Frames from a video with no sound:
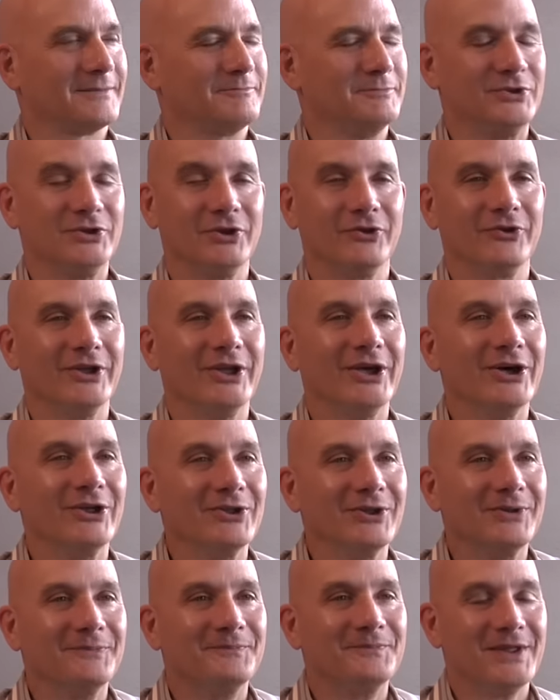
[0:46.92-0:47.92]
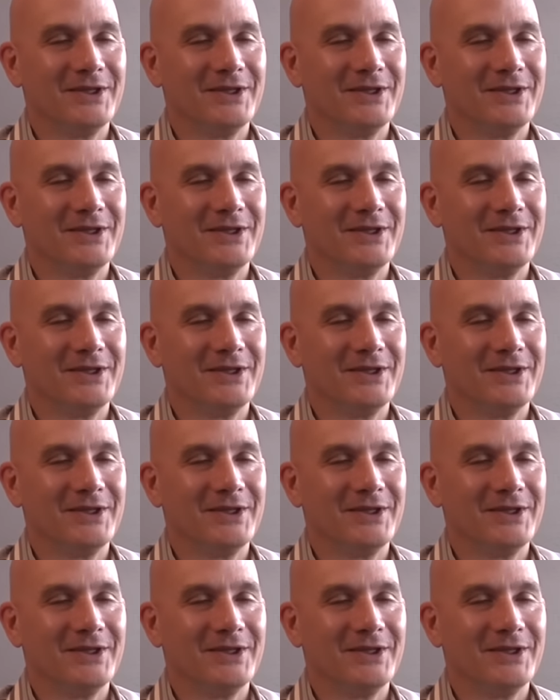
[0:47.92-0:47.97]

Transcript: materiel.